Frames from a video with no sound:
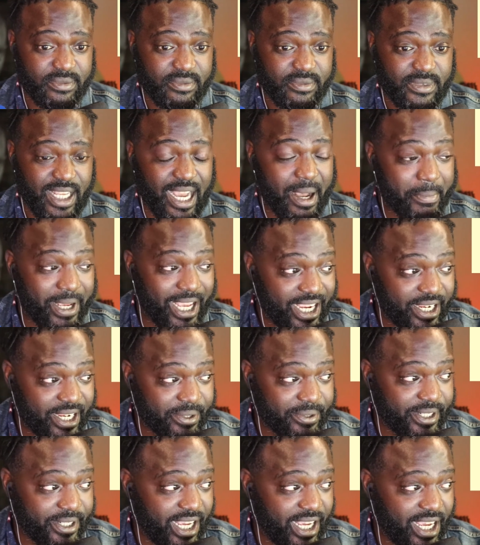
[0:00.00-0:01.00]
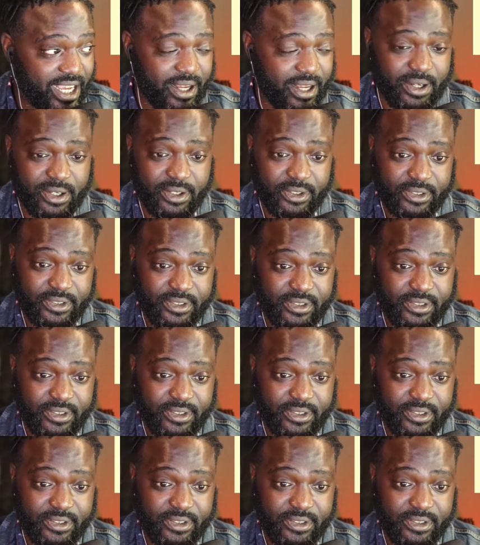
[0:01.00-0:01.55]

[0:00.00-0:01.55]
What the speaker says: I'm angry now.